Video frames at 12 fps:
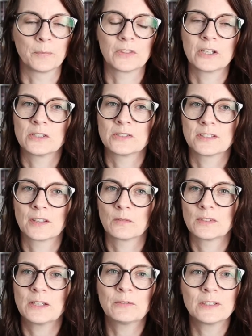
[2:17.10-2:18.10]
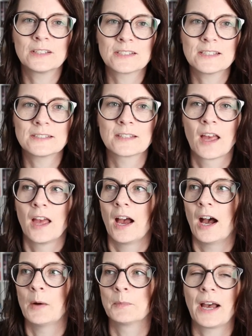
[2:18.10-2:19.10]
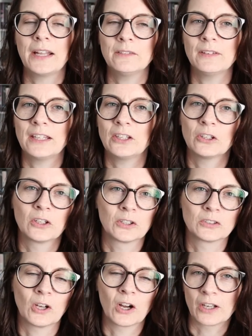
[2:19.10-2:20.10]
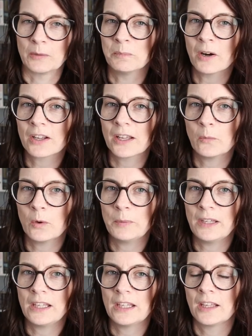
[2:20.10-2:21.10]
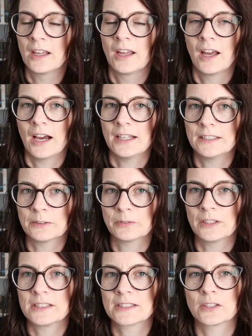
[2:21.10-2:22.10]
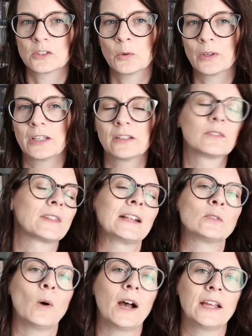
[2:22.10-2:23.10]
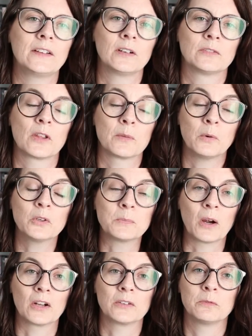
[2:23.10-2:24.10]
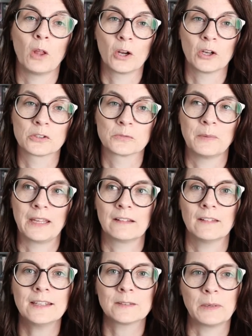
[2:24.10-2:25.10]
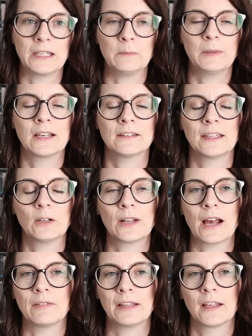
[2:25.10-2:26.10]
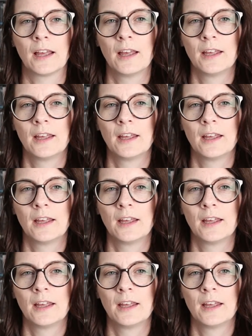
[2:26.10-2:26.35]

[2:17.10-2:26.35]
There's differences, kind of like your target market will be a difference. So that's why for the most part vloggers make less money, because they don't have like